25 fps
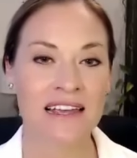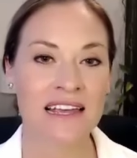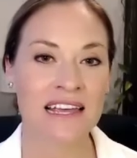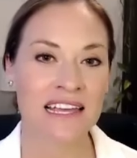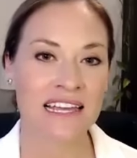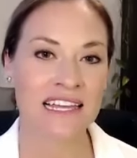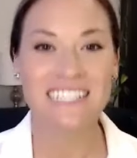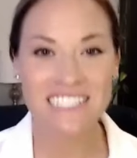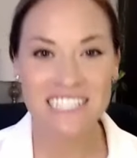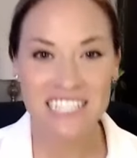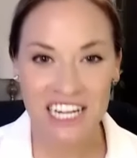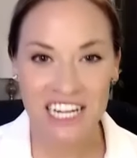
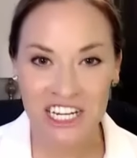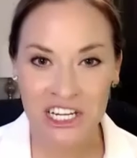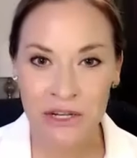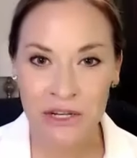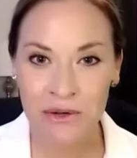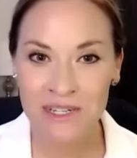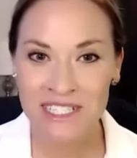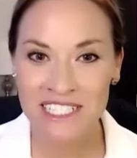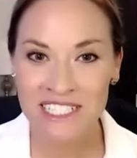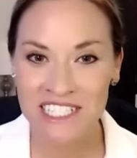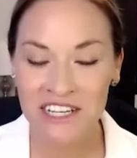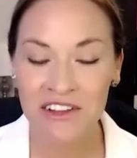
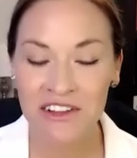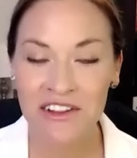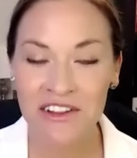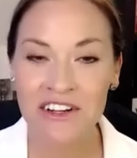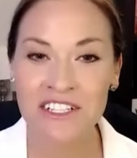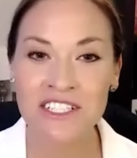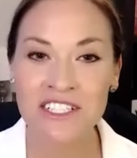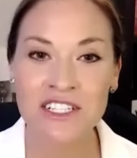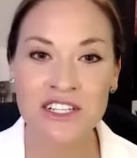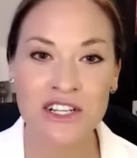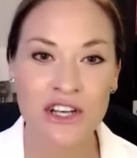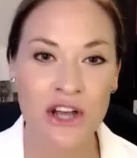Continue until
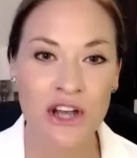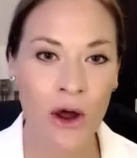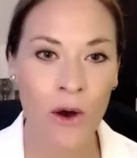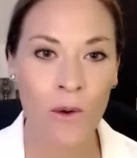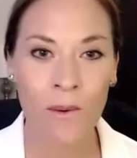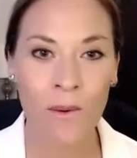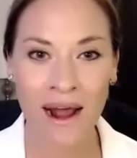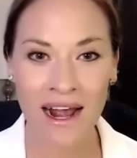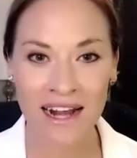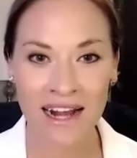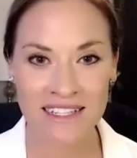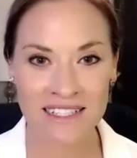there's no
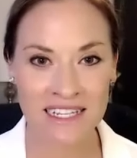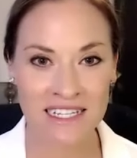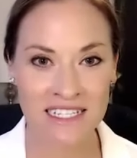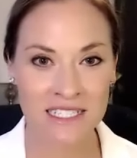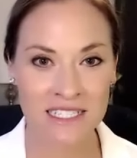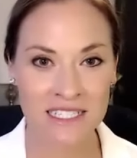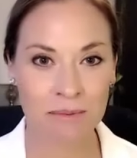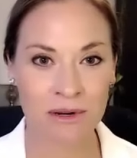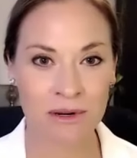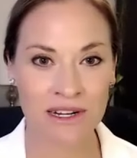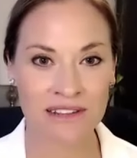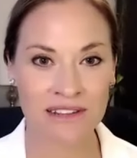waxy
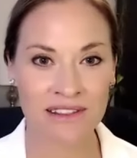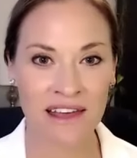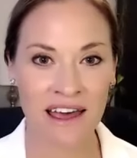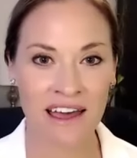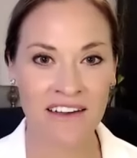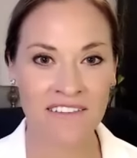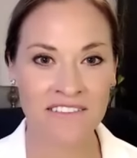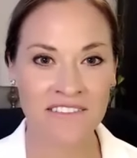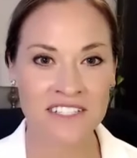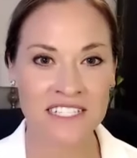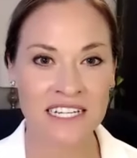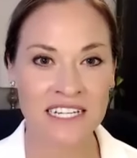debris
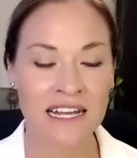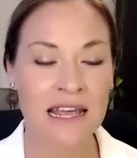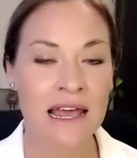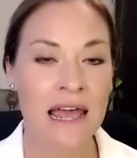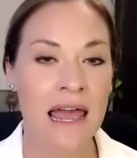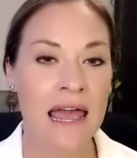left,